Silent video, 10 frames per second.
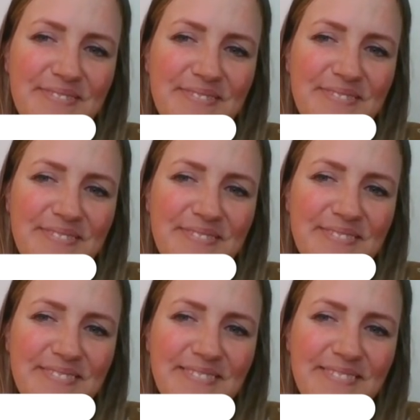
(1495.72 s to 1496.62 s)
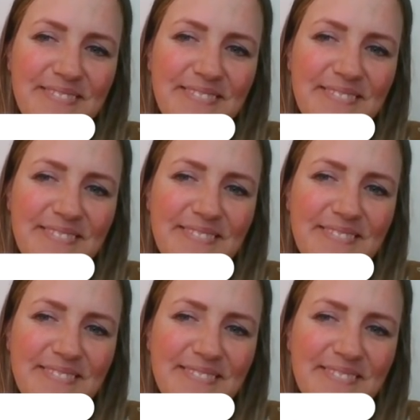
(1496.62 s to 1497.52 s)

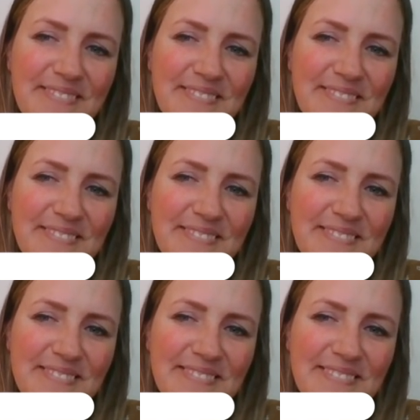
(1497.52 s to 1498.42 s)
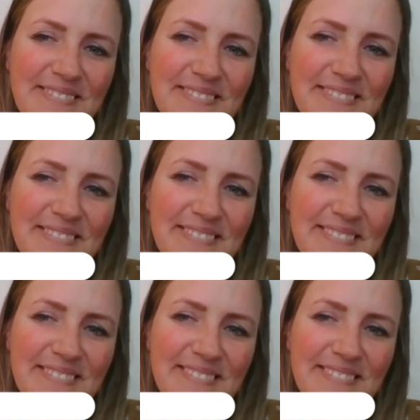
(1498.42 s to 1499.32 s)

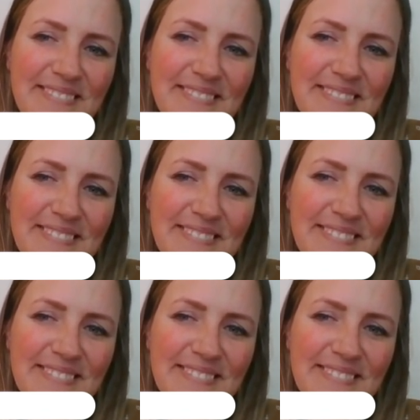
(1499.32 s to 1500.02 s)
This person isn't speaking.